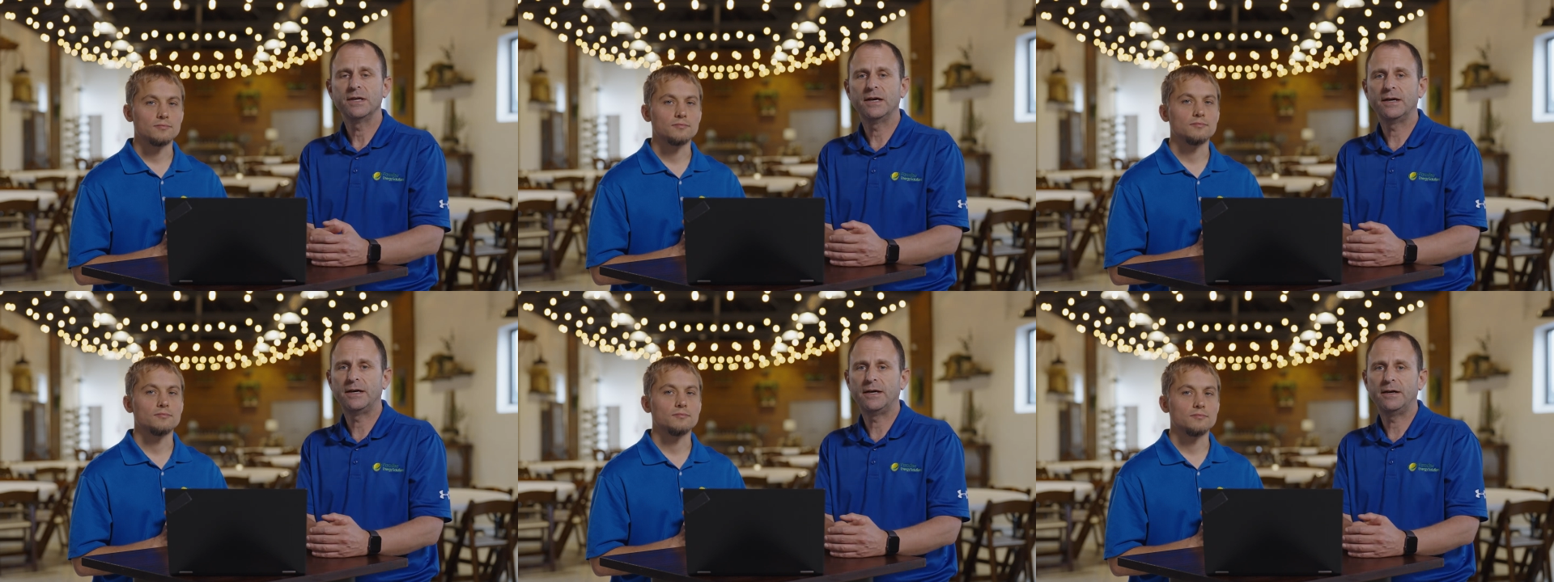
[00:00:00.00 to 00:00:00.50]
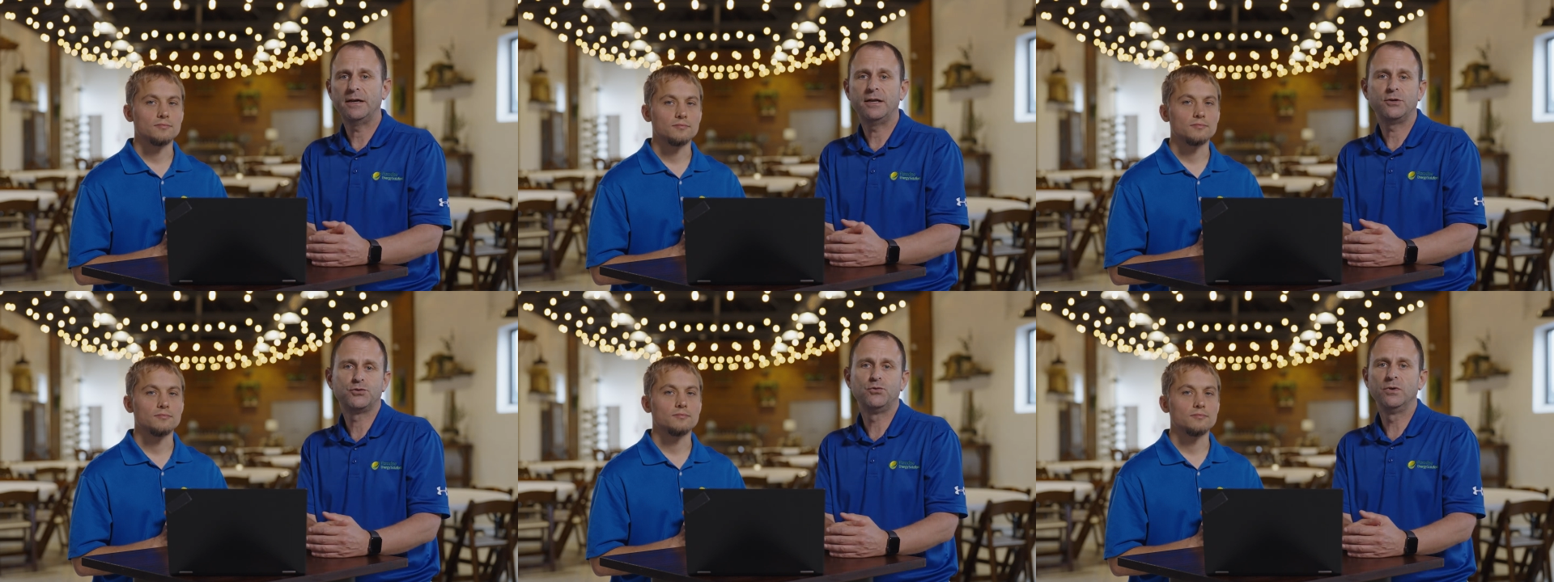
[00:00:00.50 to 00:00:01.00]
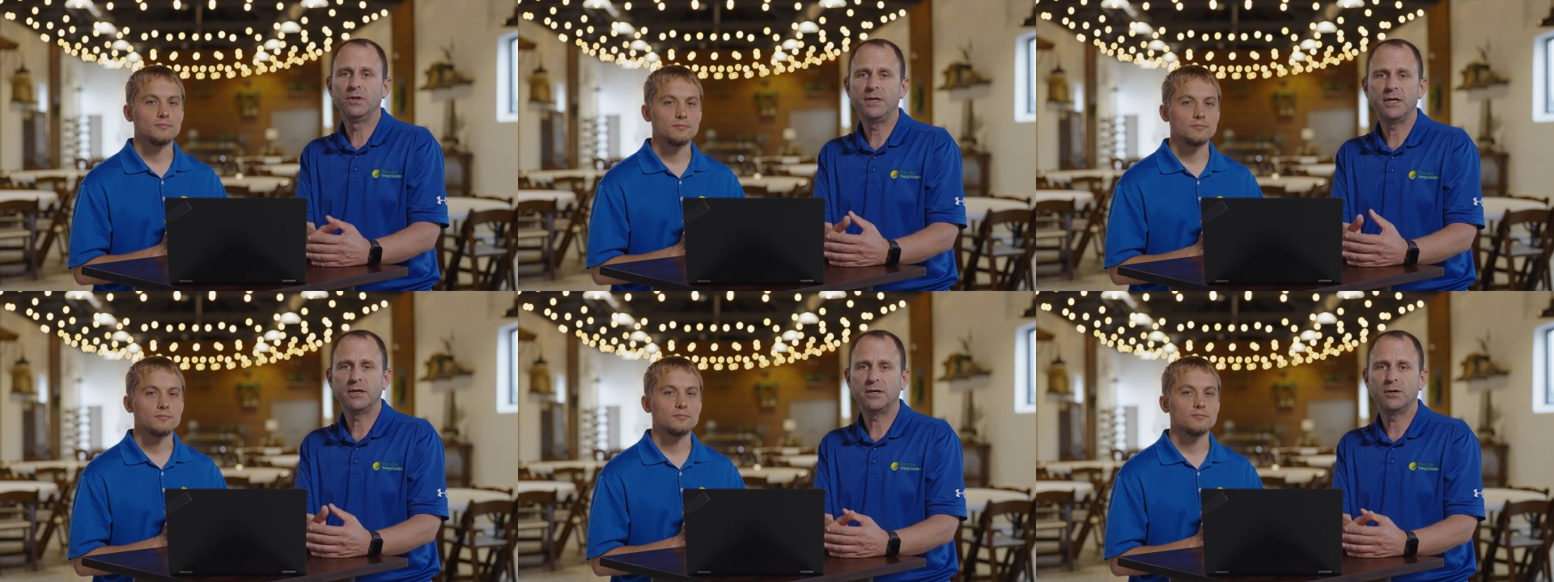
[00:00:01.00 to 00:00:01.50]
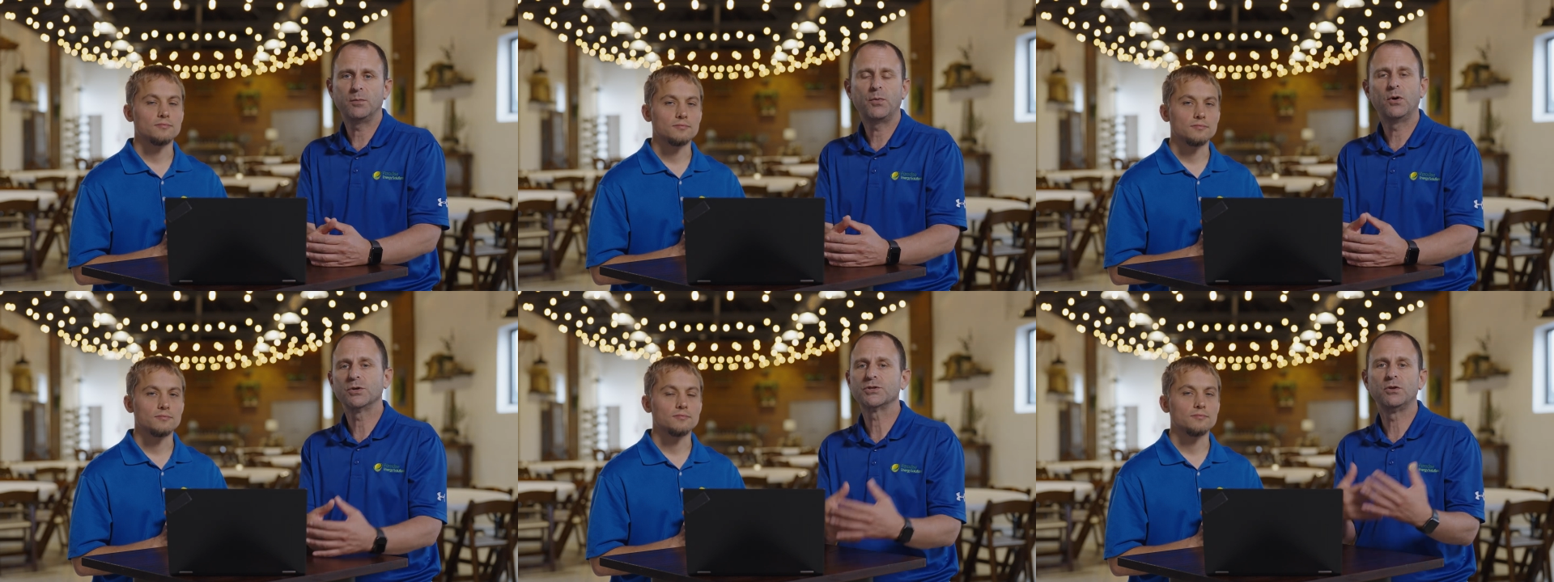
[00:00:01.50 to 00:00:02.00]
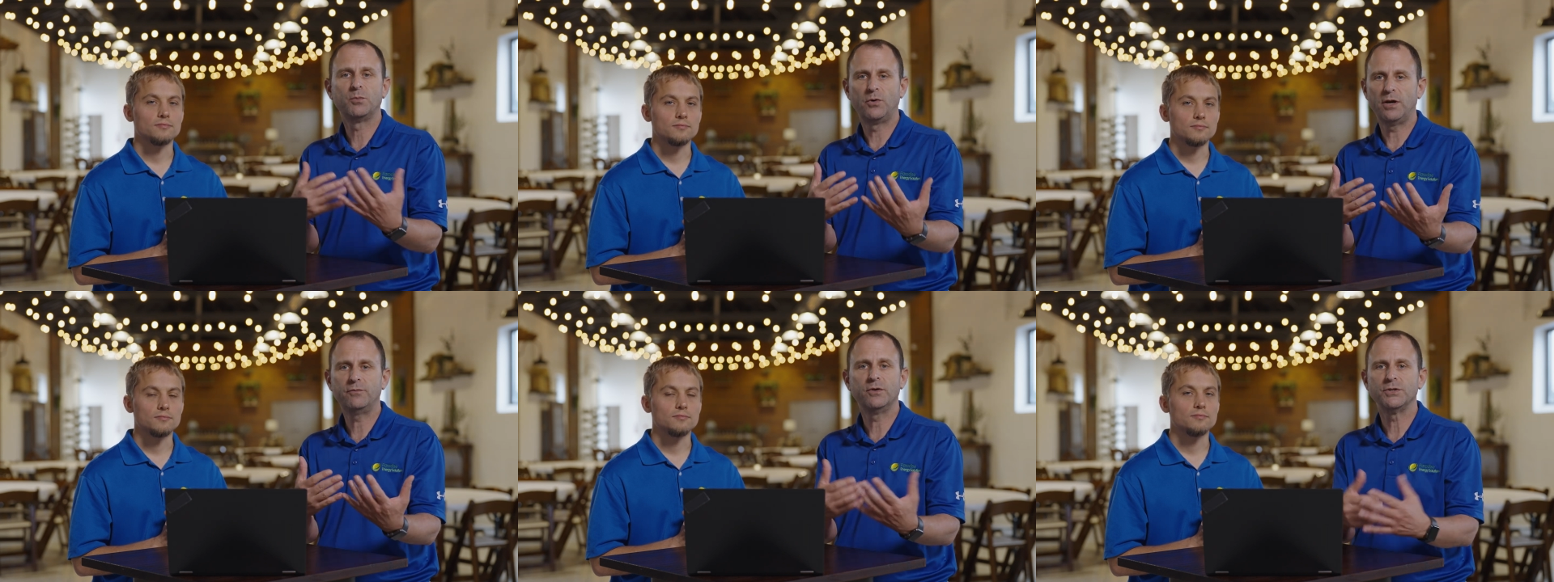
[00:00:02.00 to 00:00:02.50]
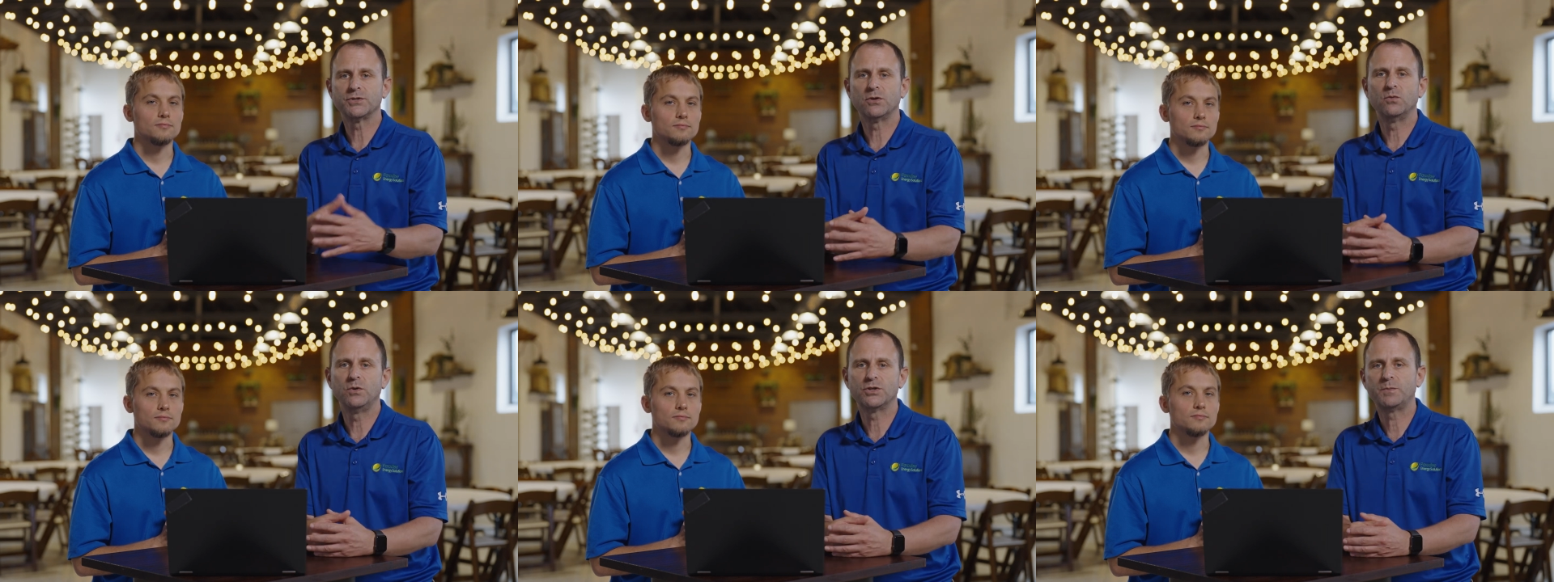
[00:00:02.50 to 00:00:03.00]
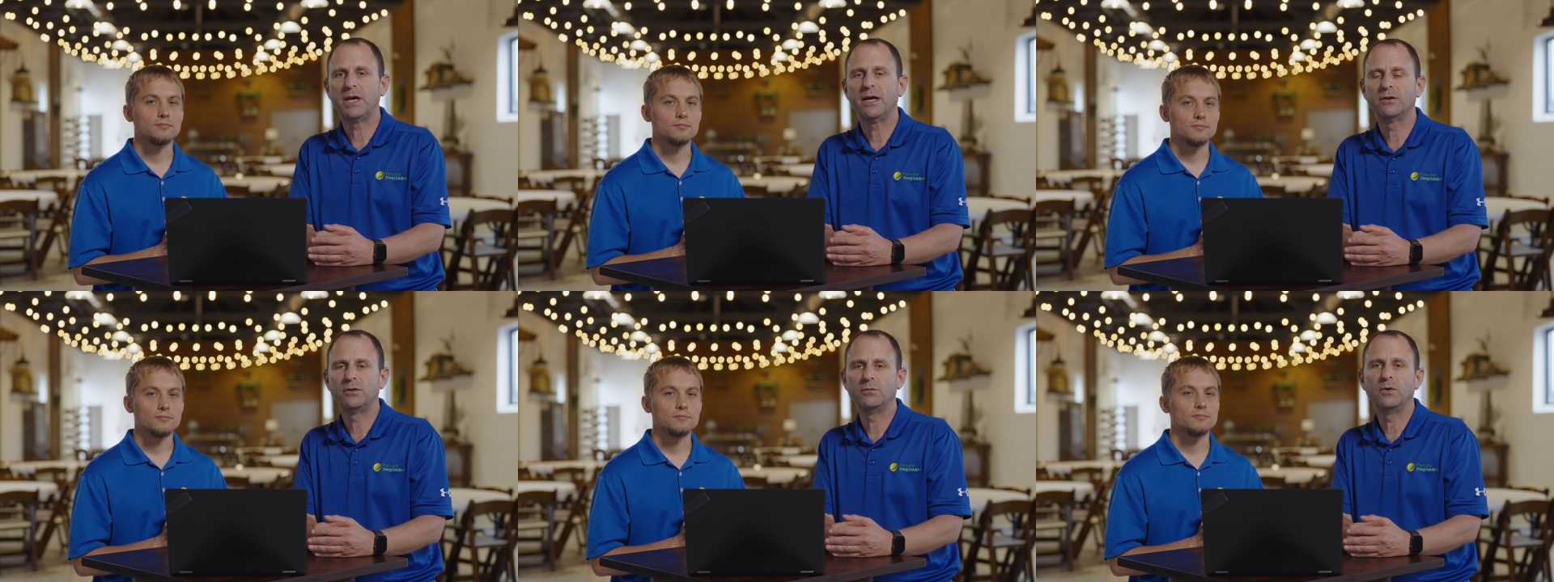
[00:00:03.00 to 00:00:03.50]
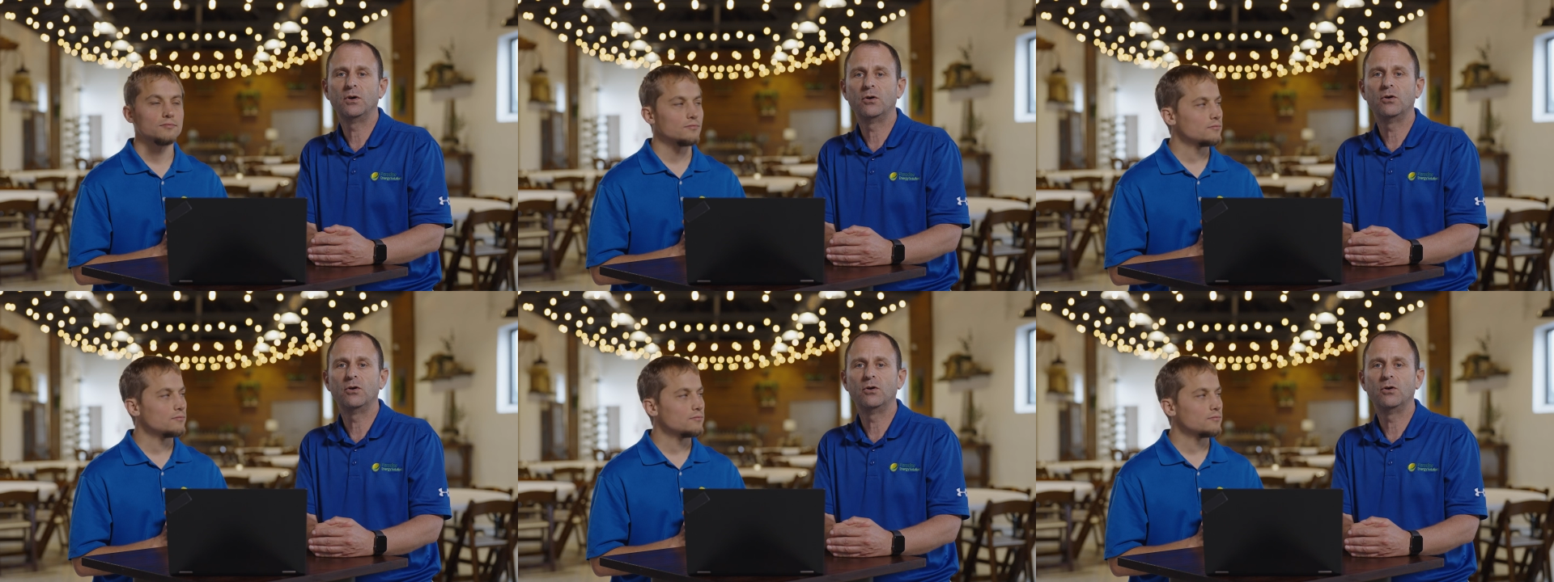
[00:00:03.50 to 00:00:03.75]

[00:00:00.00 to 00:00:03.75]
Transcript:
Speaker 1: uh, and it's really a, a, personal preference on which panel or,